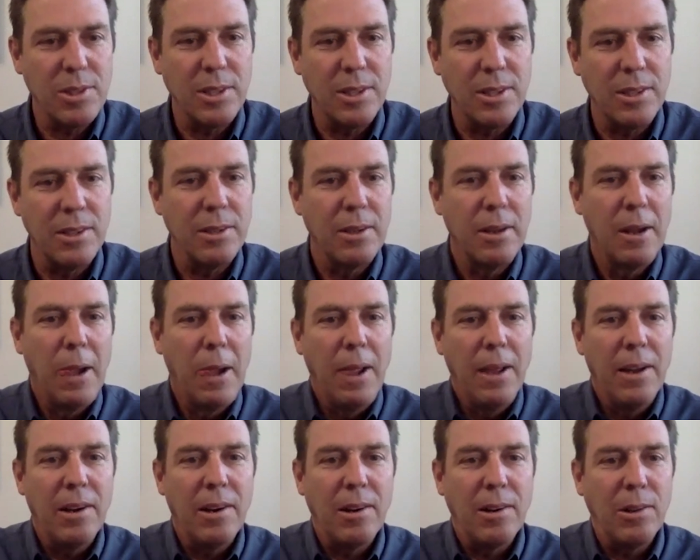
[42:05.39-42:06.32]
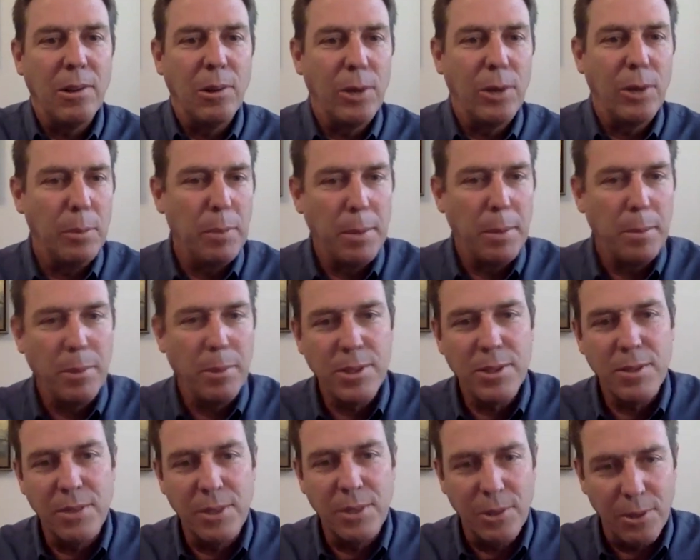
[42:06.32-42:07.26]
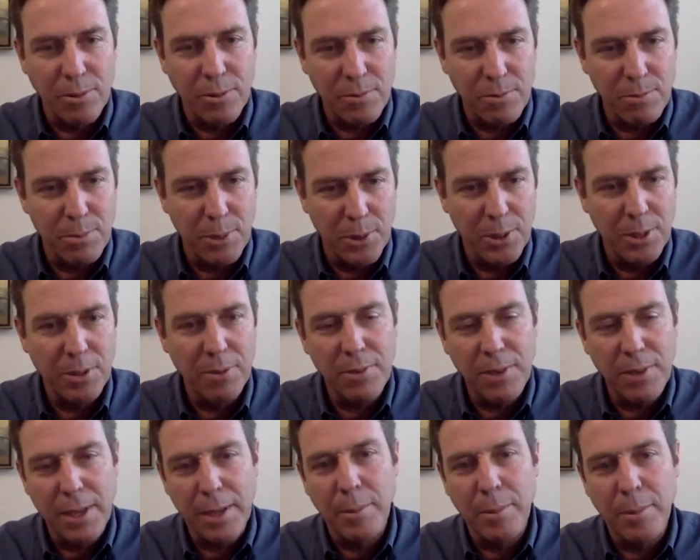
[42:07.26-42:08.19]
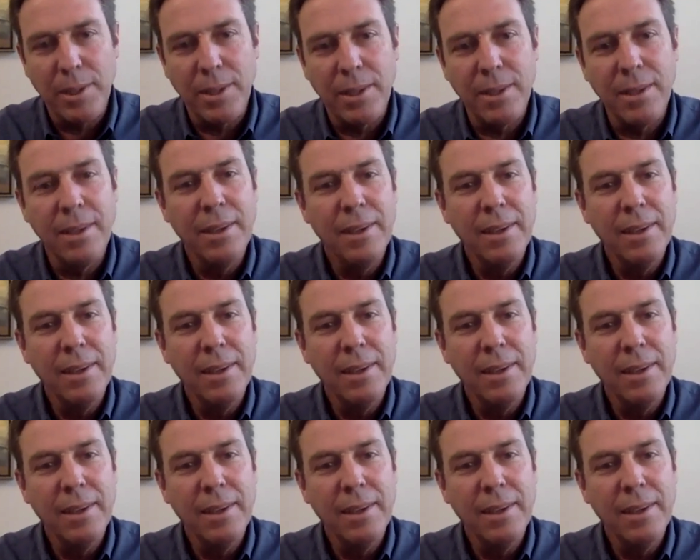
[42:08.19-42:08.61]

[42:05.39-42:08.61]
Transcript: that are loyal members of your boating family.